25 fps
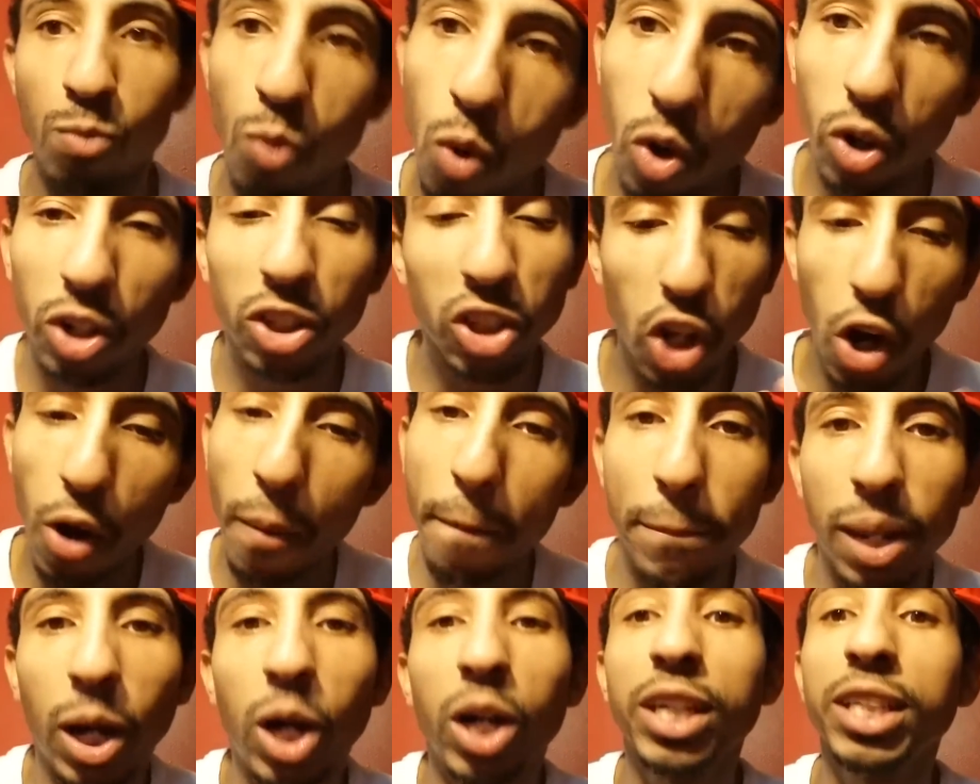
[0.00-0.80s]
more
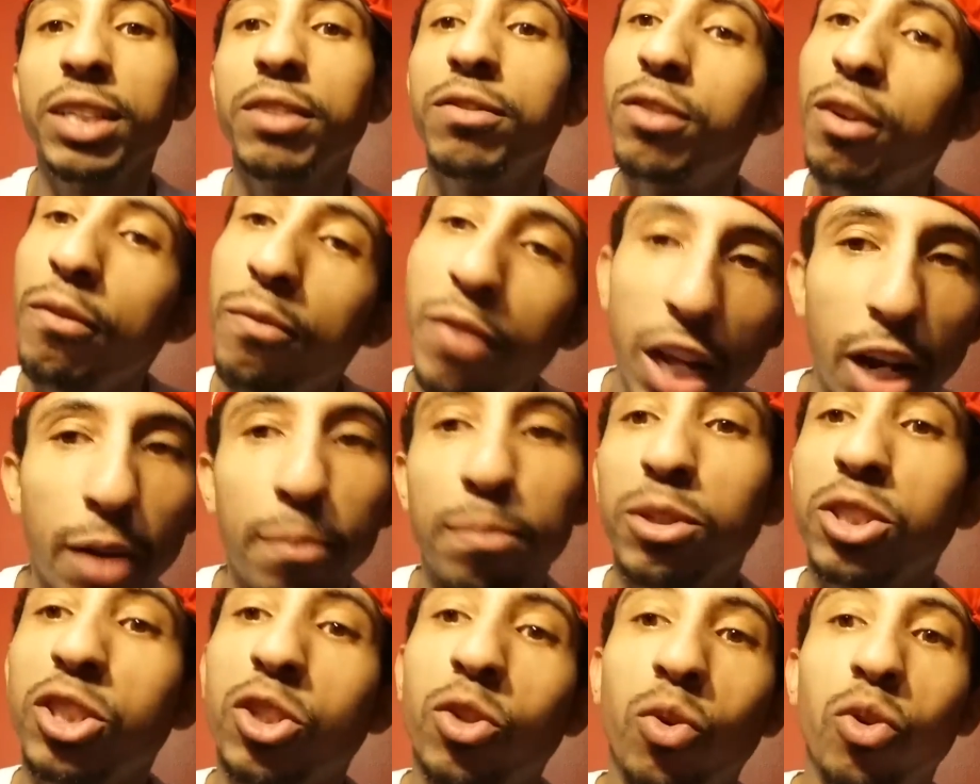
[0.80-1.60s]
third party
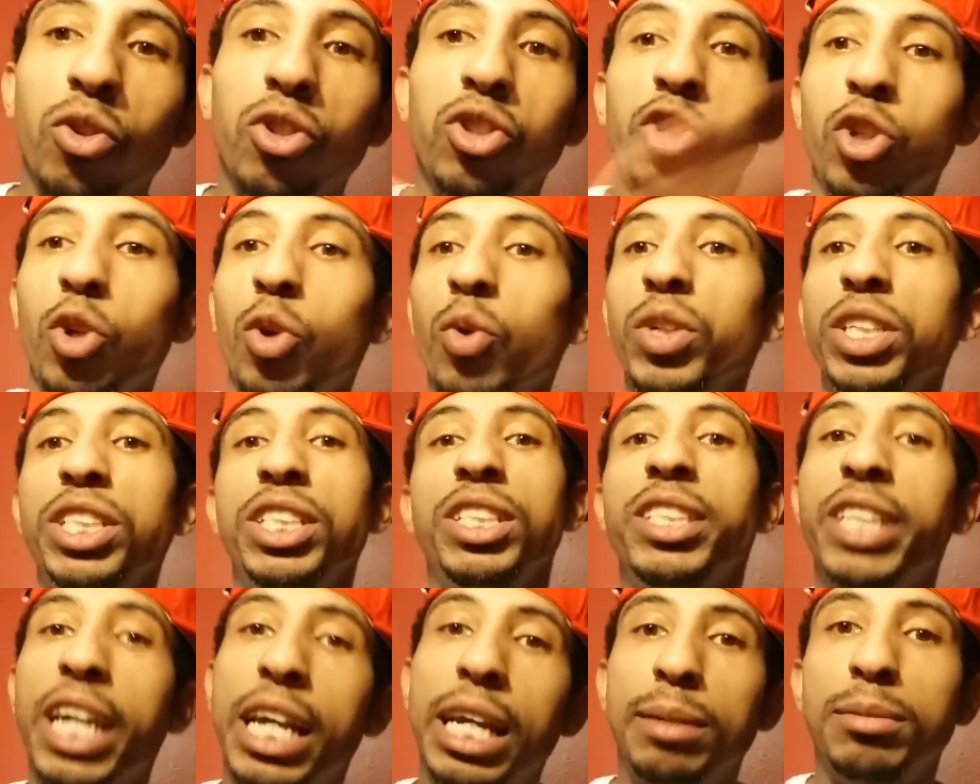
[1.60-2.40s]
developers are gonna throw
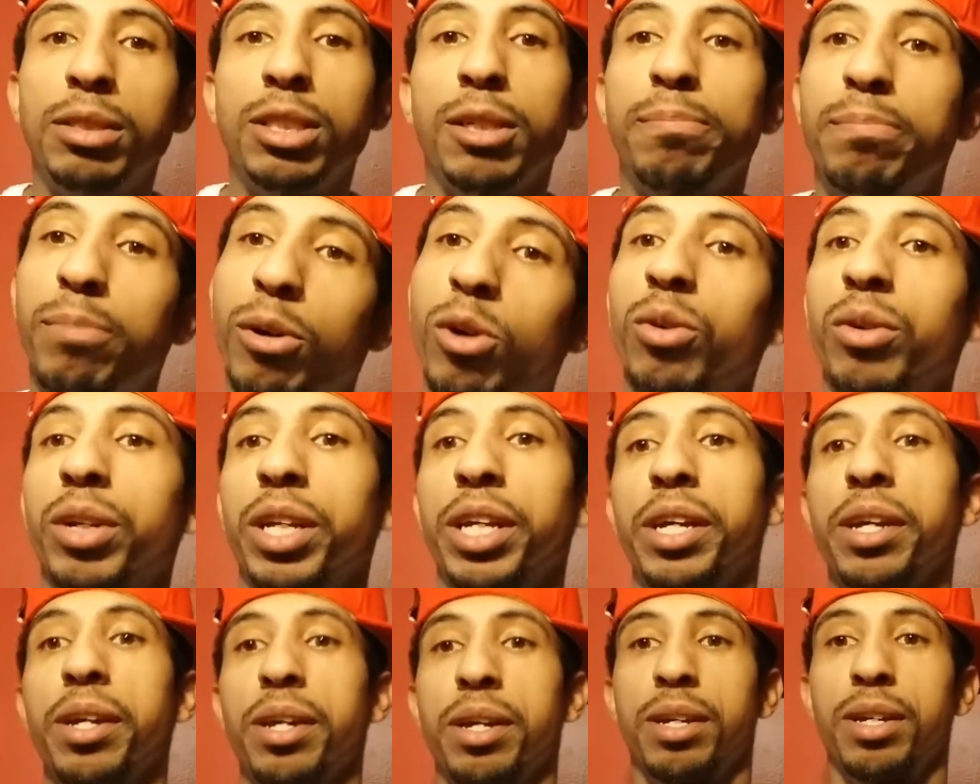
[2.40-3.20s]
these games up
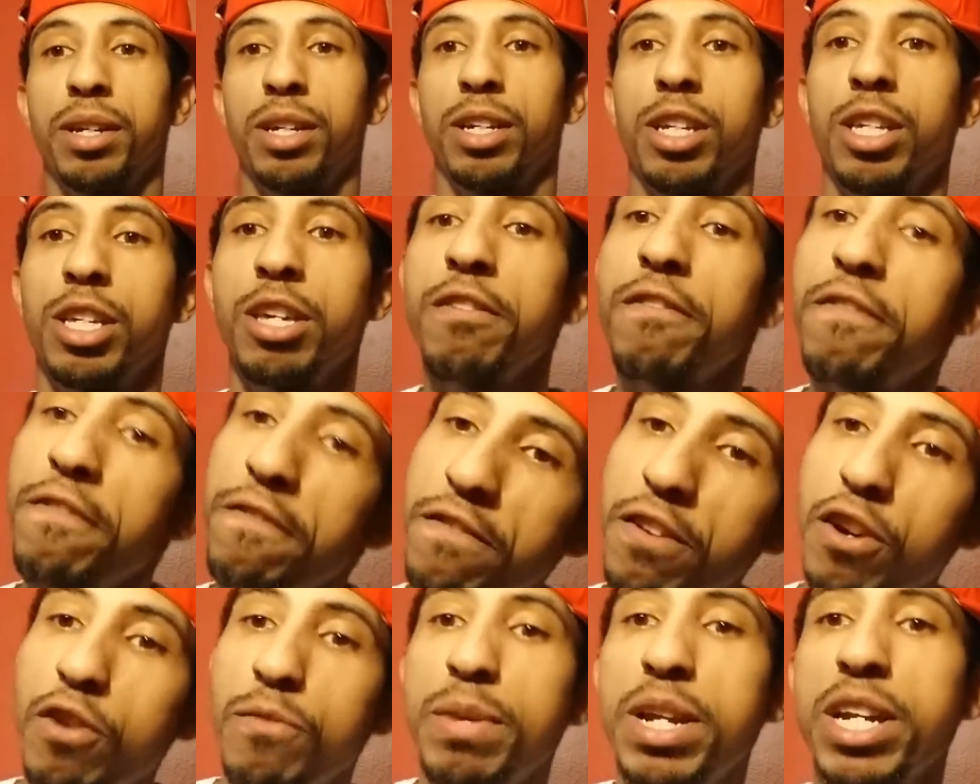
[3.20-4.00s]
on here. You
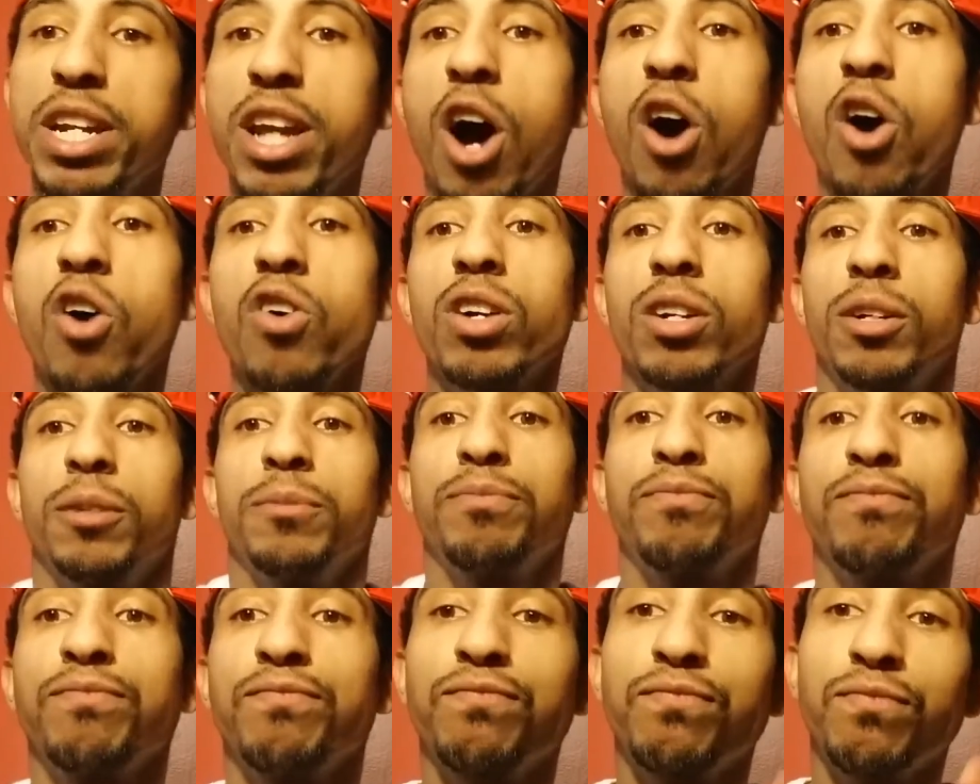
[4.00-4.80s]
feel me, dog?
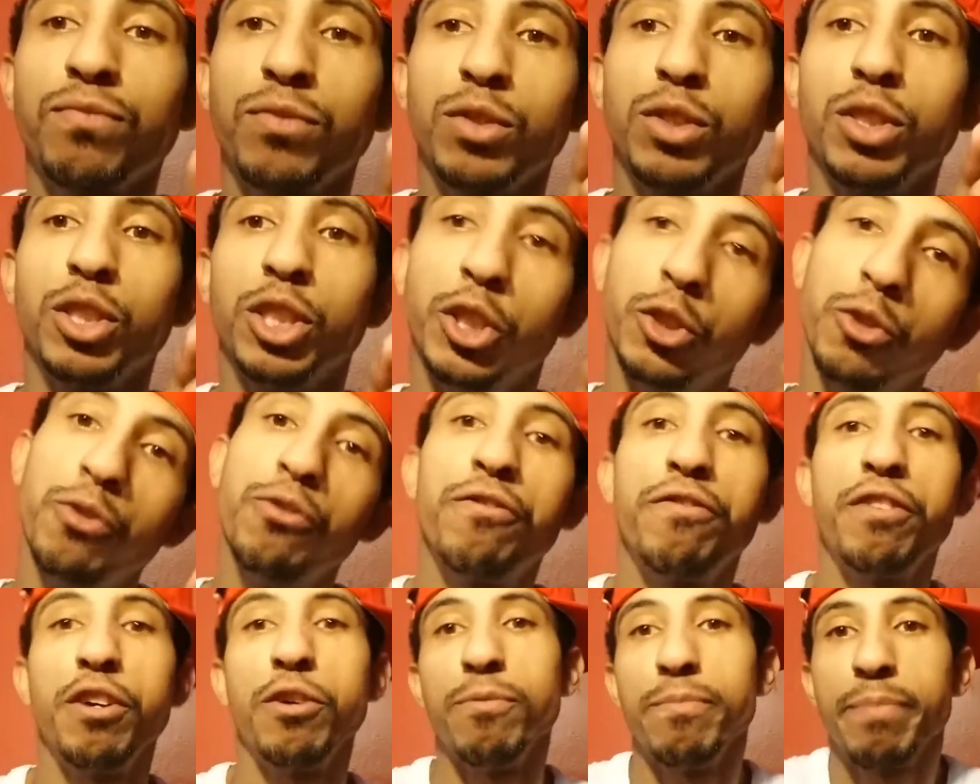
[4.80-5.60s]

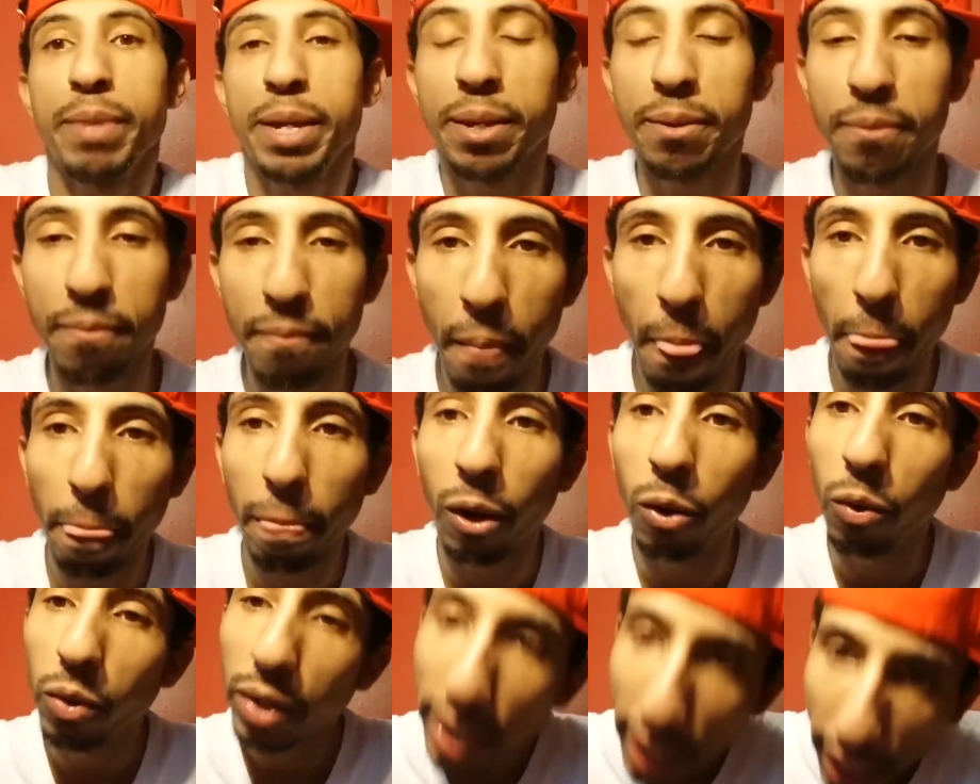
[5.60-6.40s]
You feel me.
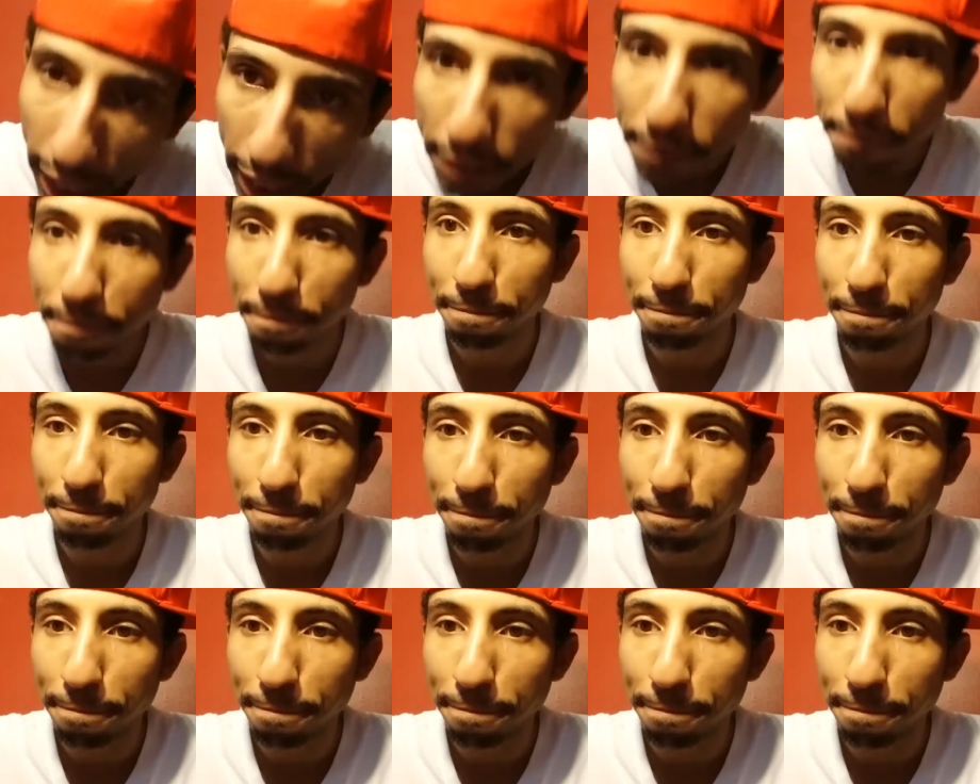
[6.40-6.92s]
Okay?